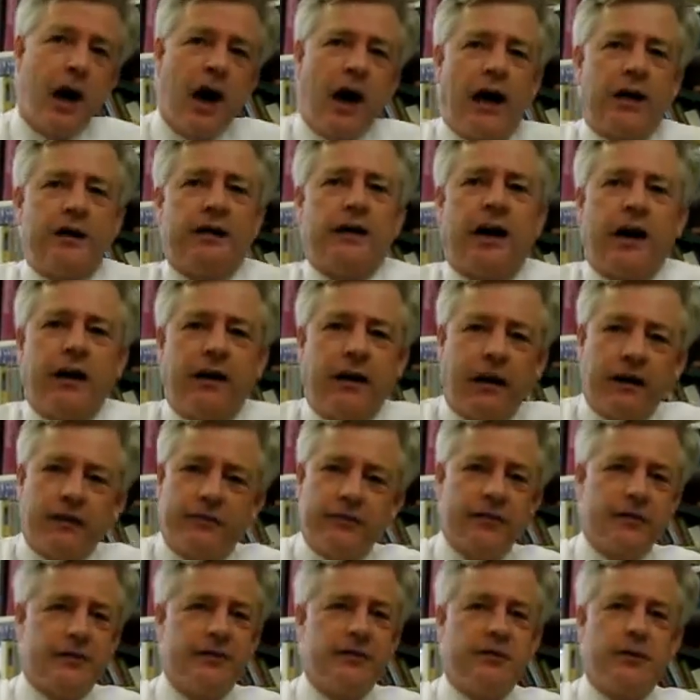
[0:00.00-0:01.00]
I, I, I
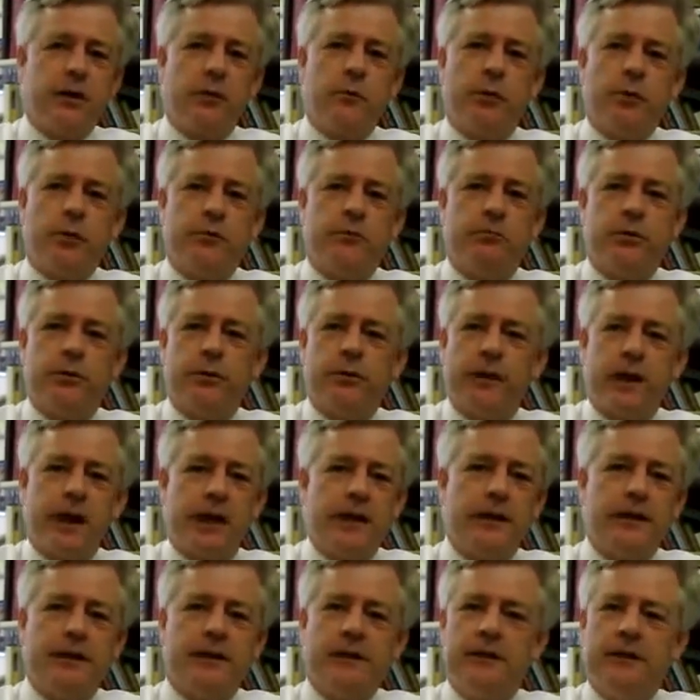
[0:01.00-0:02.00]
certainly don't want to put
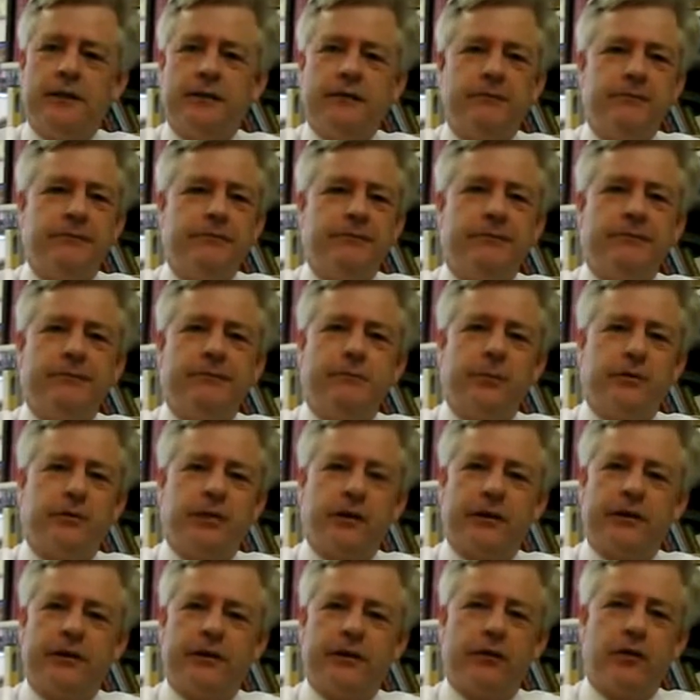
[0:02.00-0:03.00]
any
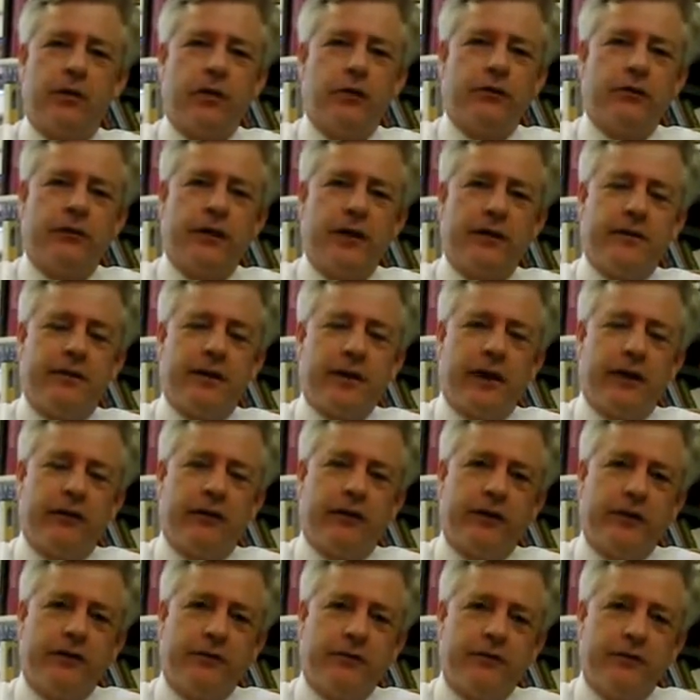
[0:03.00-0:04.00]
particular content
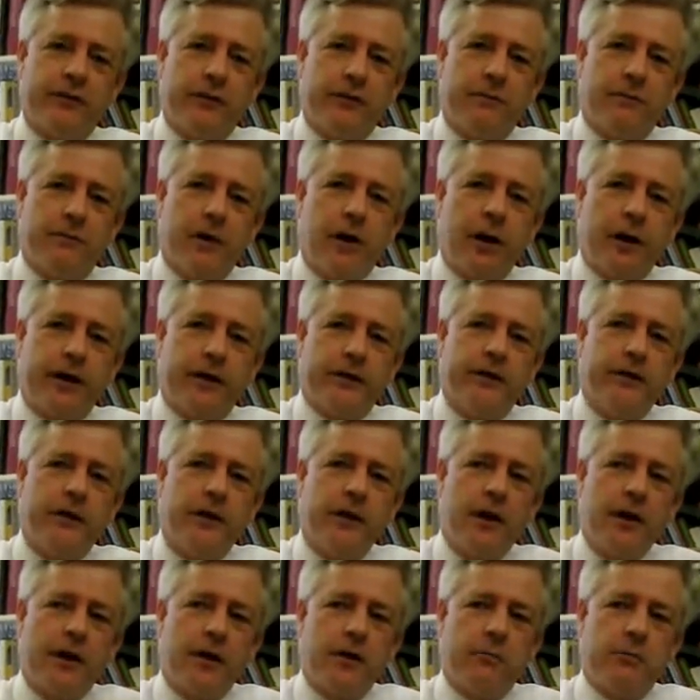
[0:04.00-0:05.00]
areas in mind,
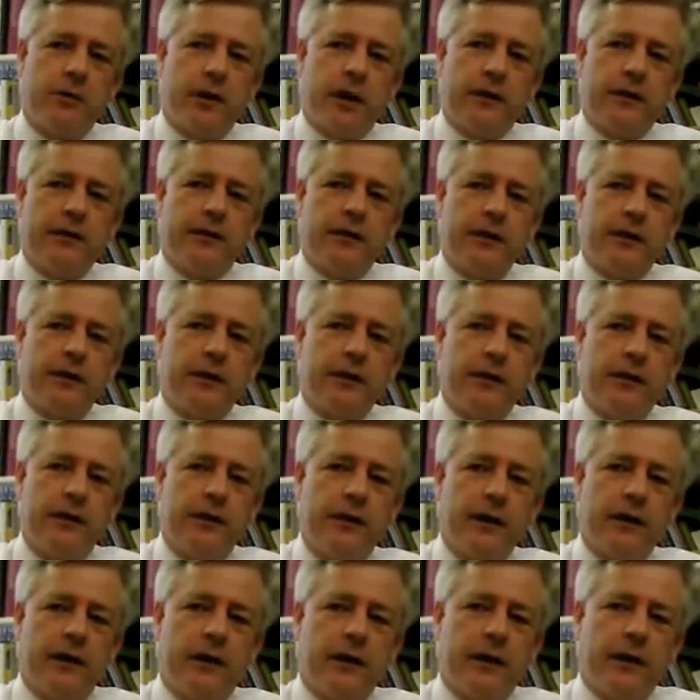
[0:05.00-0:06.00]
but I think
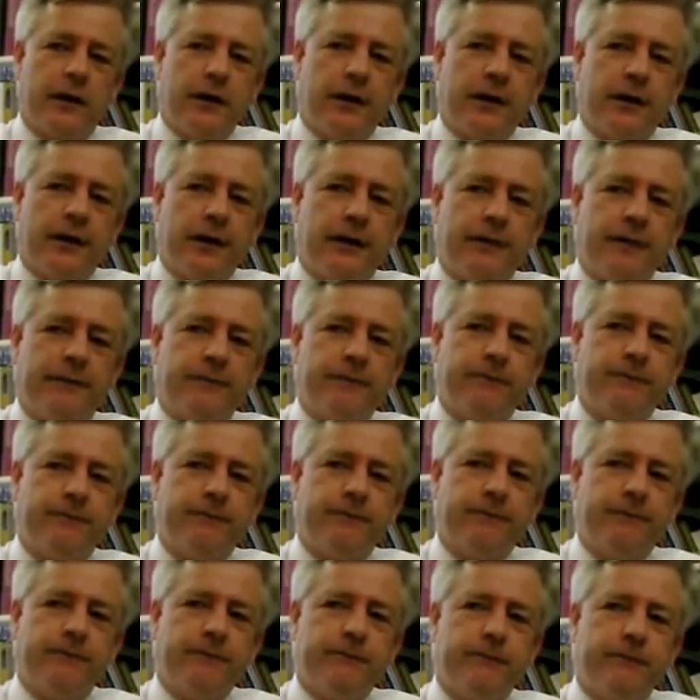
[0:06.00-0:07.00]
um,
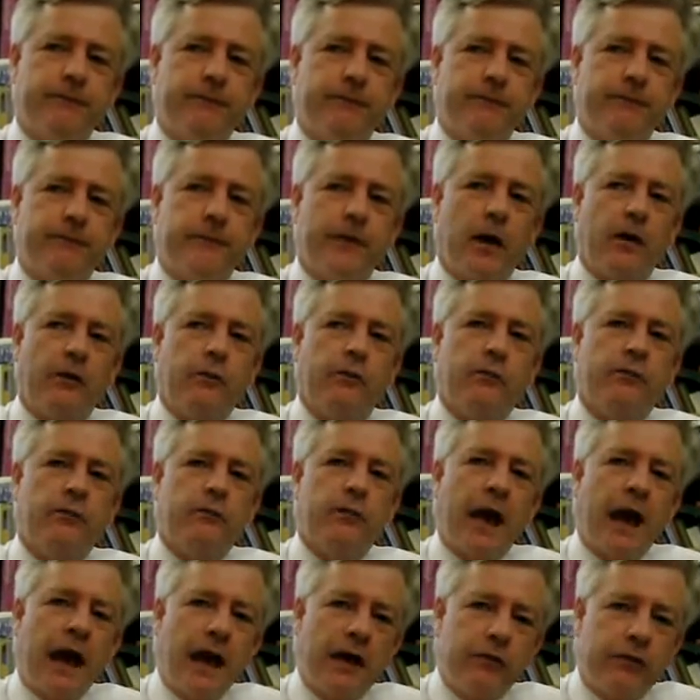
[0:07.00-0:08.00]
you know,
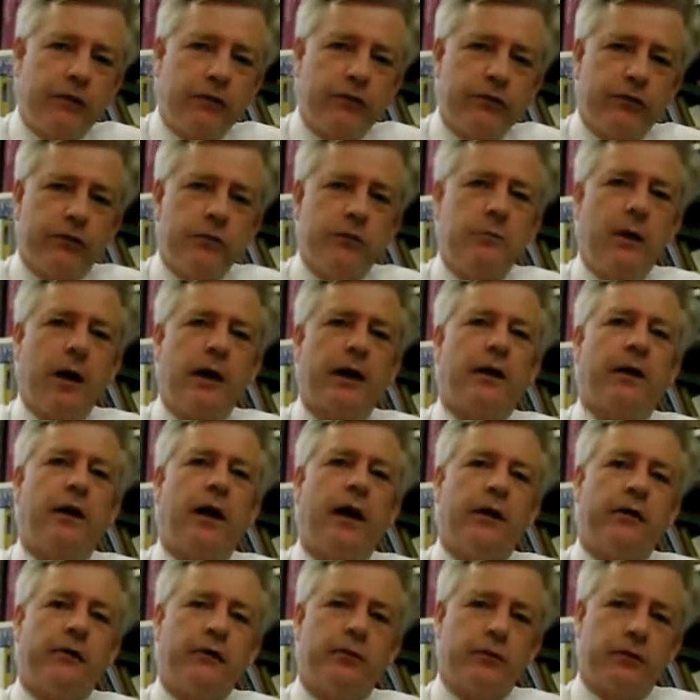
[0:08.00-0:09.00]
areas that you might
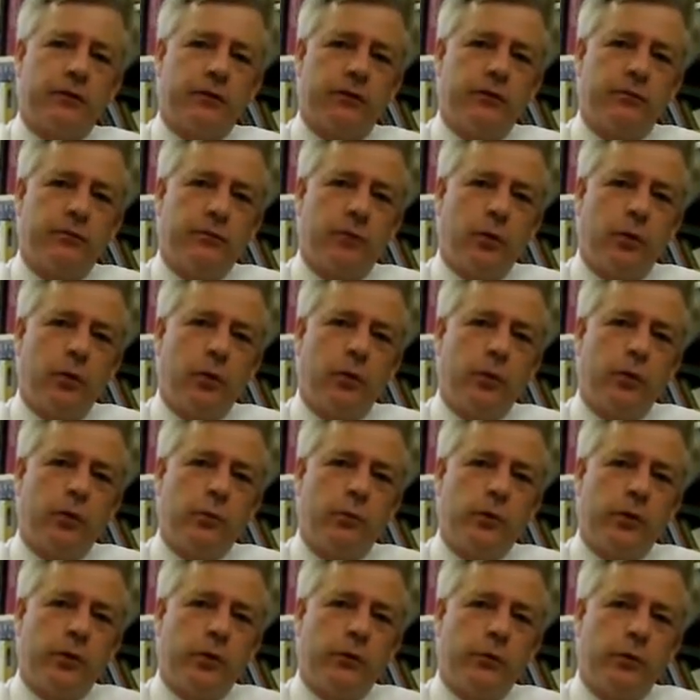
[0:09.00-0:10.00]
like to explore
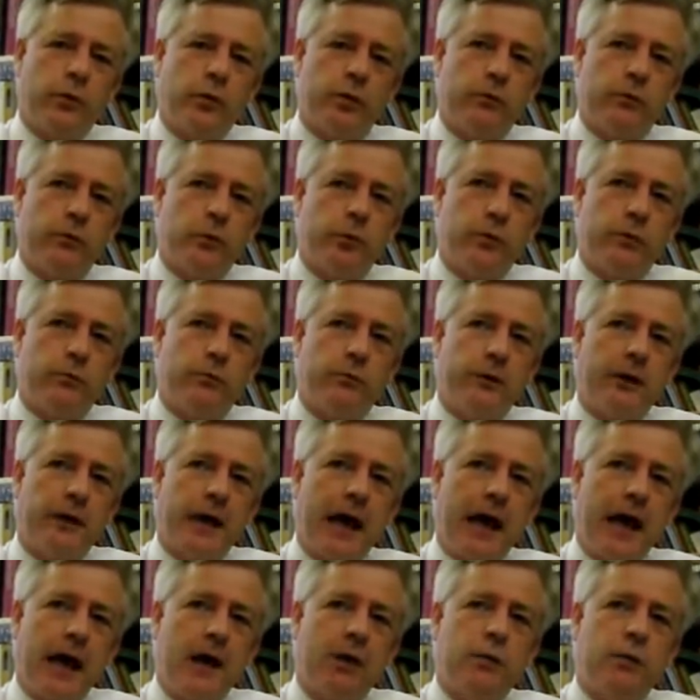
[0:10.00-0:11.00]
would, would, would be
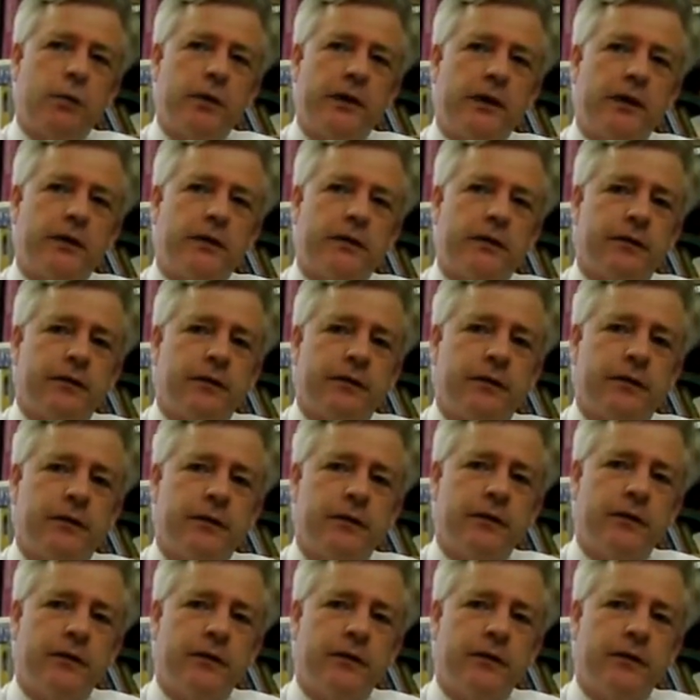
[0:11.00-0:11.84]
how we can